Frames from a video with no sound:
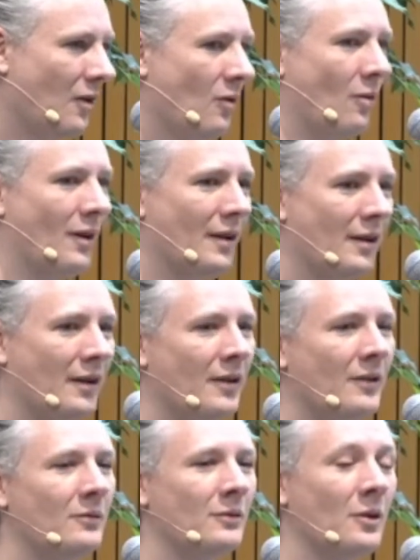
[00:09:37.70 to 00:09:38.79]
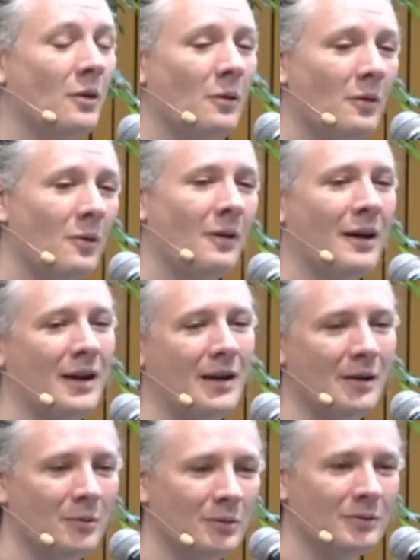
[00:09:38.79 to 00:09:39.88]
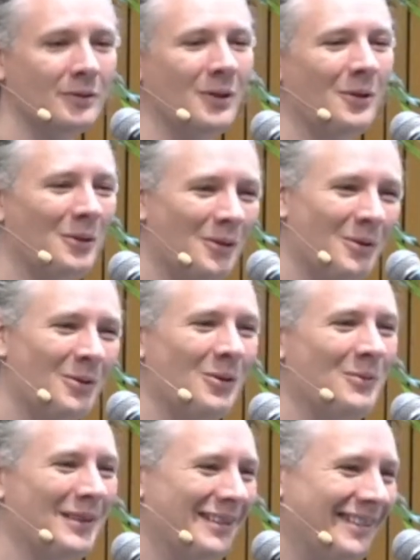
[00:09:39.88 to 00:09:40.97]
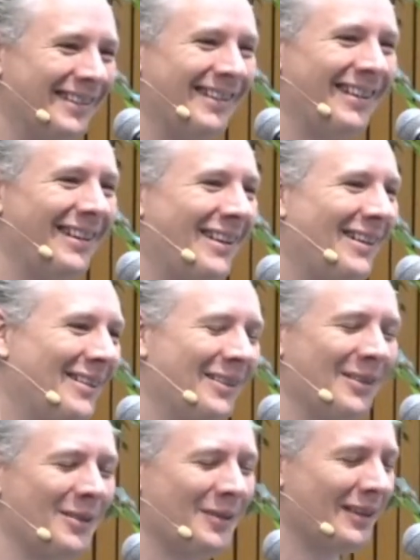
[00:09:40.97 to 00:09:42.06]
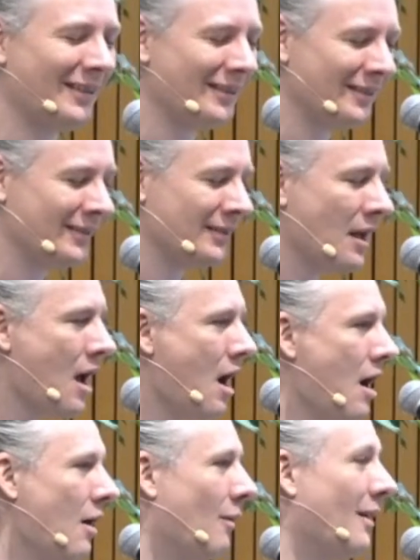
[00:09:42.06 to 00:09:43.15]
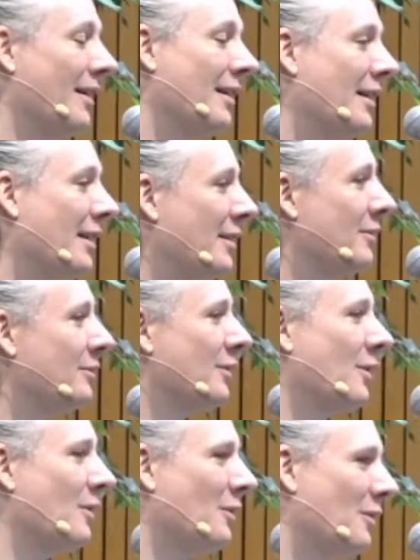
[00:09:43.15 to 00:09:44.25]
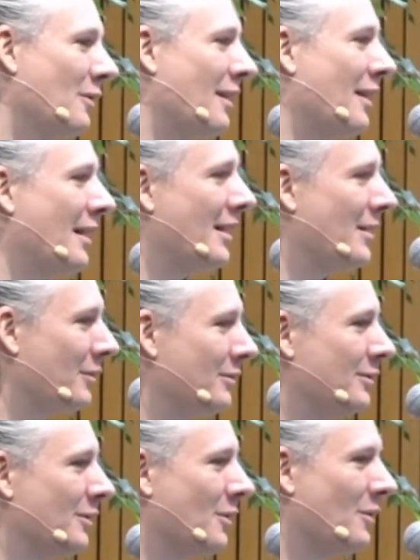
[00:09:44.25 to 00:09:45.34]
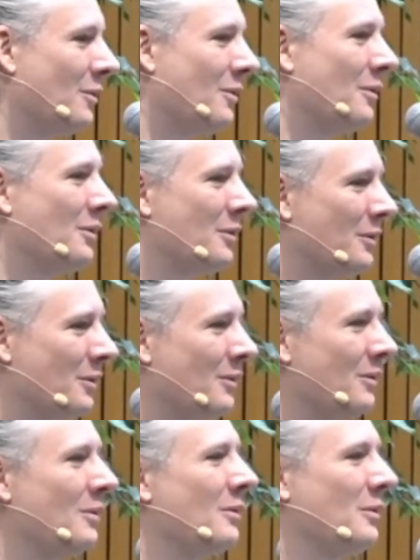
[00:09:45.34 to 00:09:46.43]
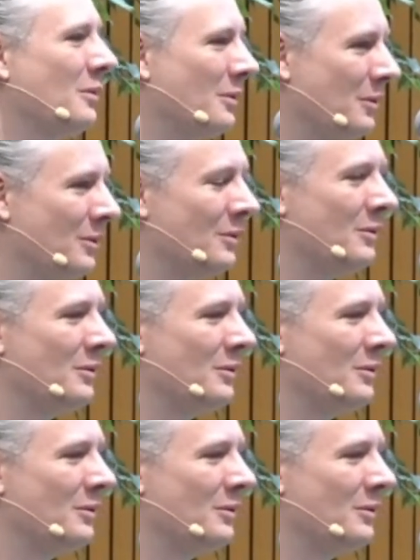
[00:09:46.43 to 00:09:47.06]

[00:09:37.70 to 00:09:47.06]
Where you go, I will go, beloved. Where you go, I will go.